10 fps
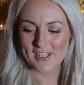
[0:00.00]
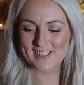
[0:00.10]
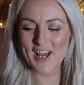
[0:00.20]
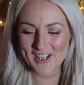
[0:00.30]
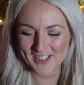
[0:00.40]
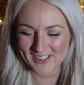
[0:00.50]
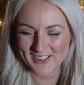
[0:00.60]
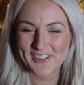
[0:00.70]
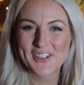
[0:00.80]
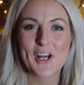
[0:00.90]
So,
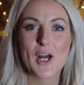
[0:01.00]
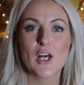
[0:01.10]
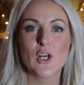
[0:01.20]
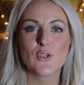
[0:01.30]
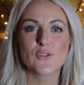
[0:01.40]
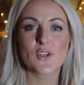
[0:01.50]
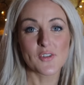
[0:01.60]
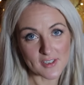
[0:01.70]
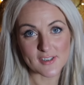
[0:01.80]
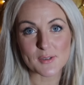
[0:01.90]
so
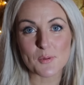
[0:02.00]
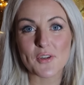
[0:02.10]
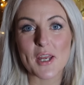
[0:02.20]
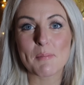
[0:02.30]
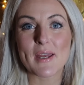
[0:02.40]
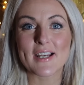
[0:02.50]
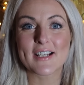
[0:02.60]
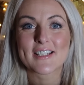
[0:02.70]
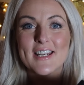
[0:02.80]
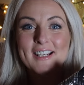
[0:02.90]
this is what they
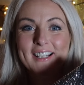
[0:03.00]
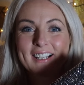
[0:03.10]
picked.